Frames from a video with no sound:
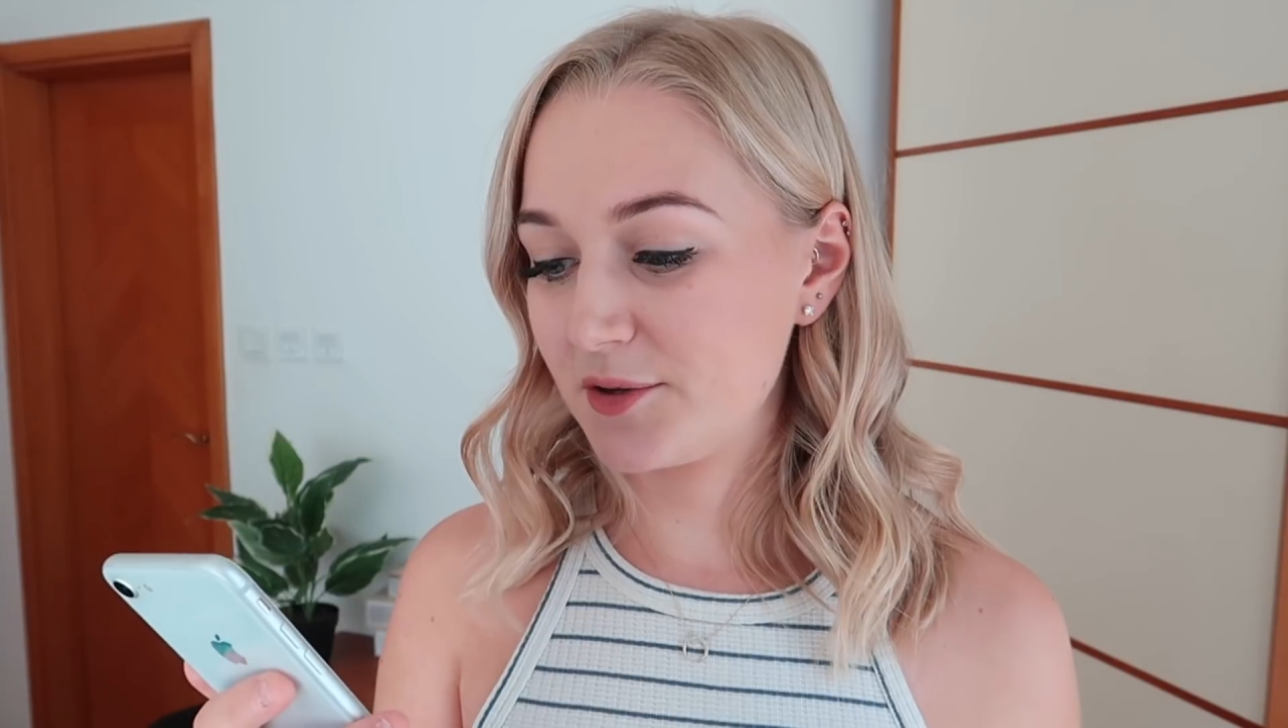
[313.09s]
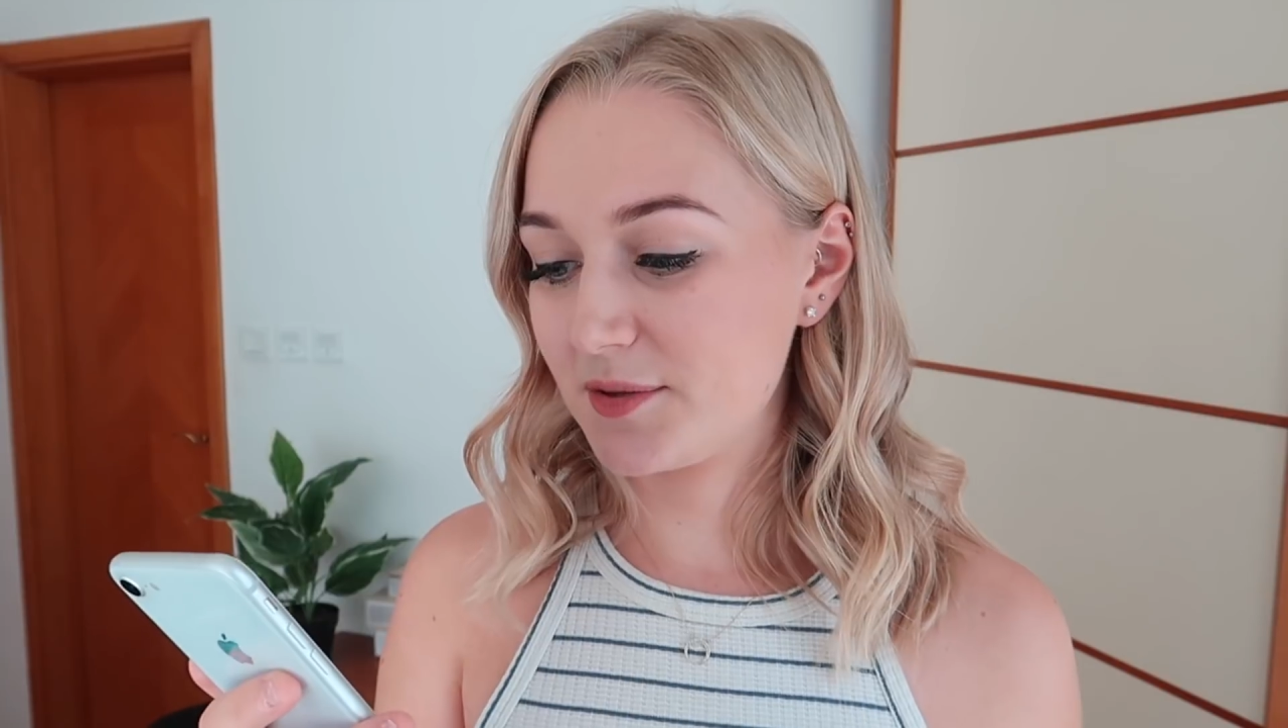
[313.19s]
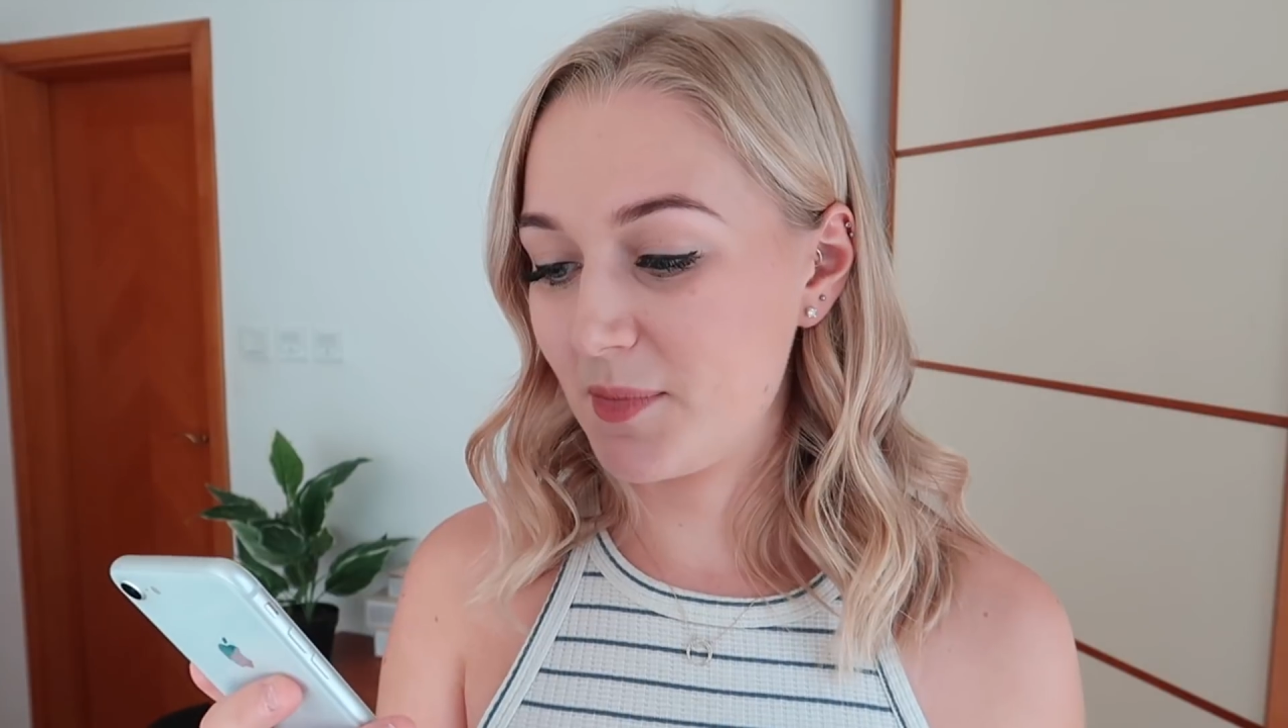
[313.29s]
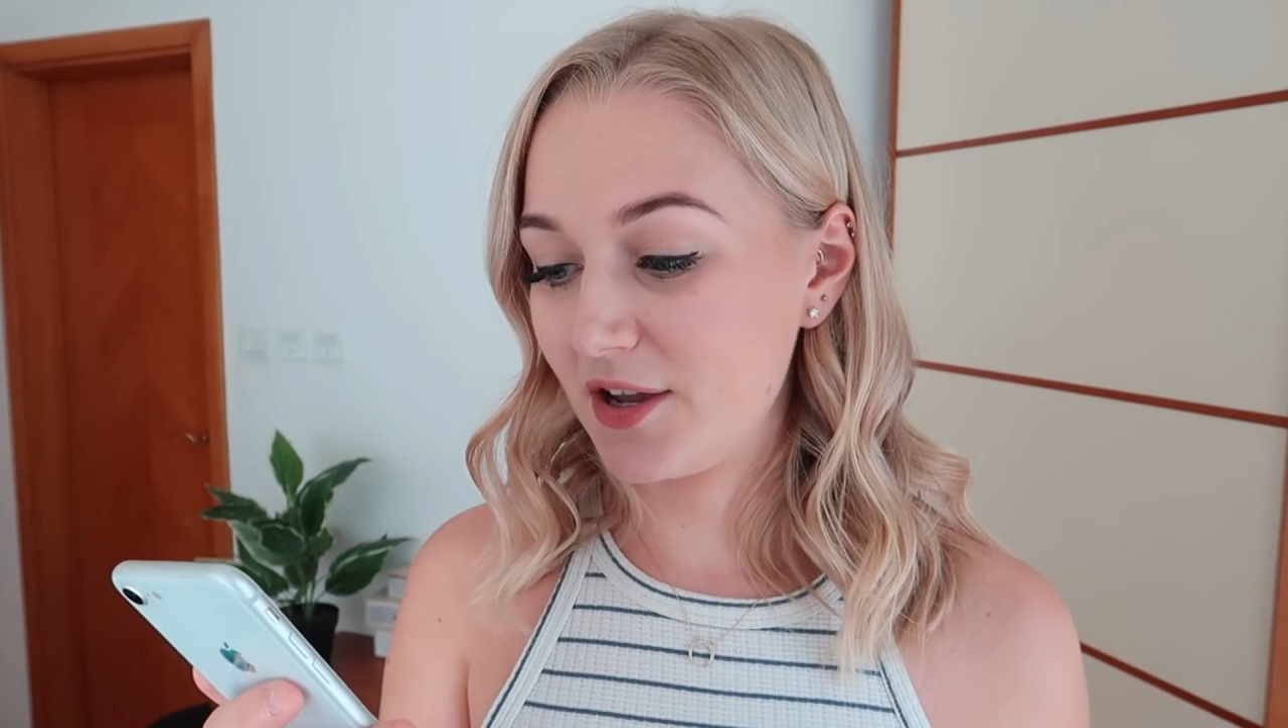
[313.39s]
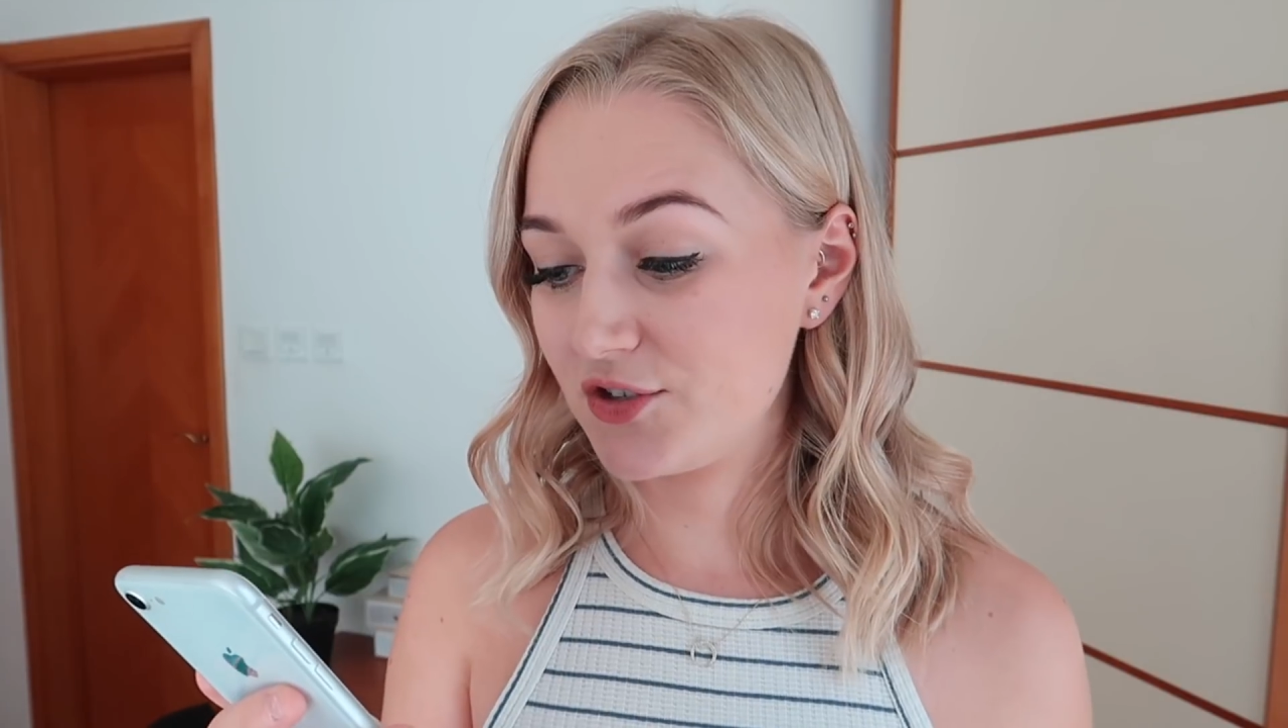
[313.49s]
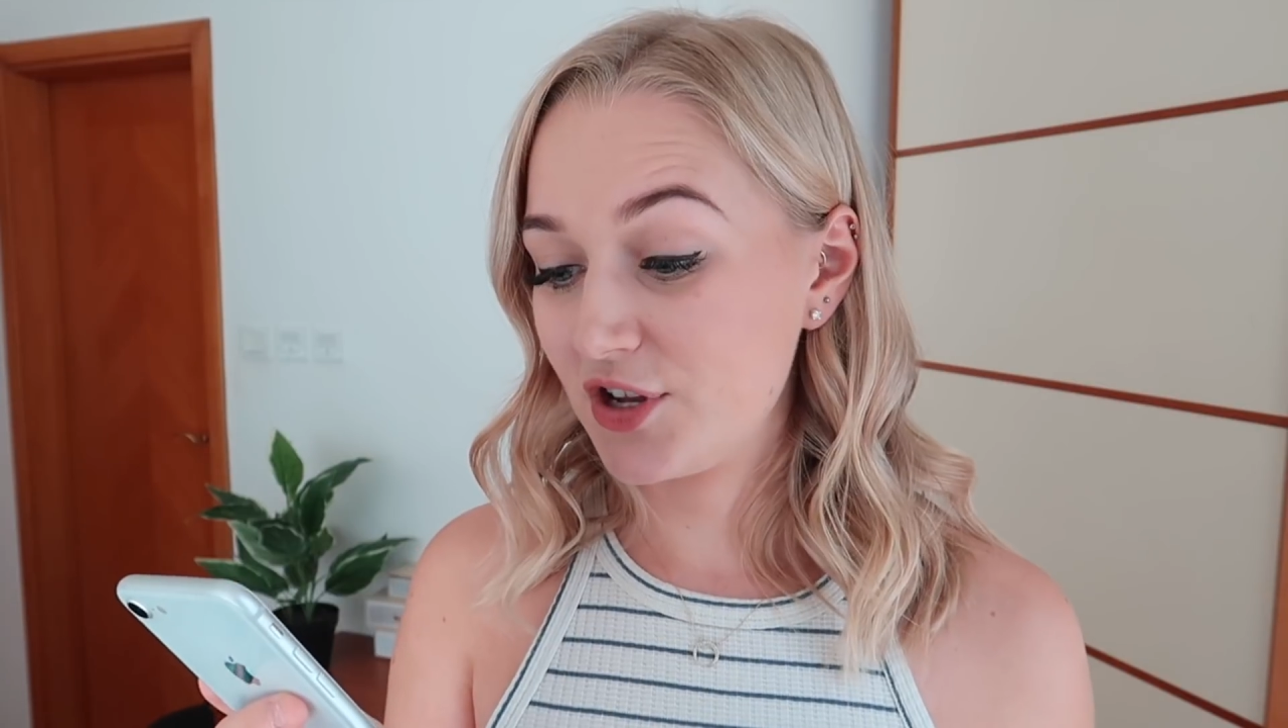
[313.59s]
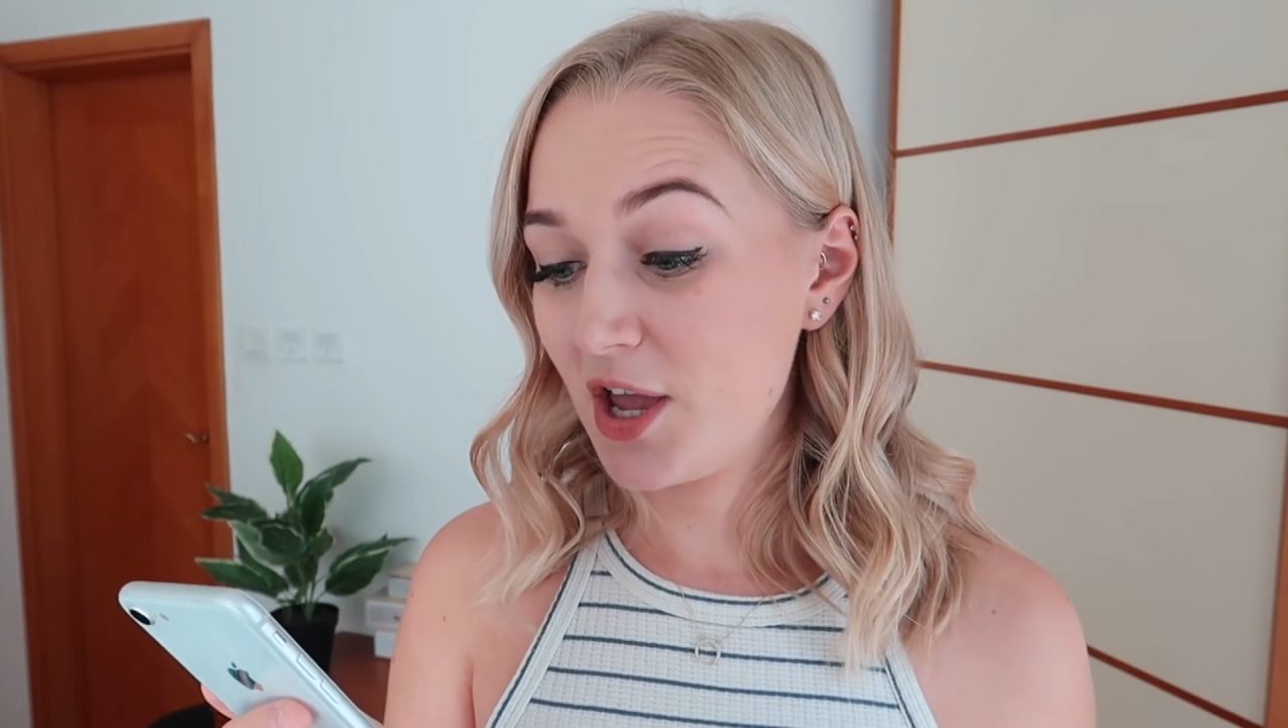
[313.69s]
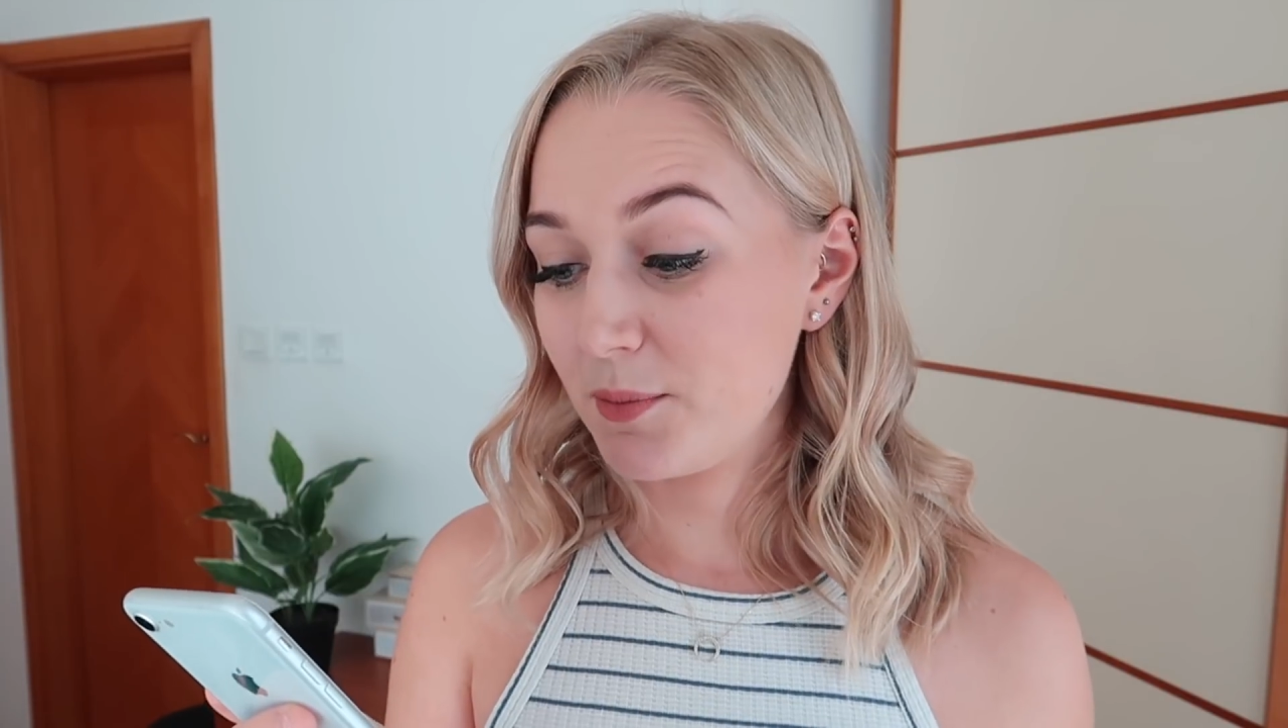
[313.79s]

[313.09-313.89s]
to match,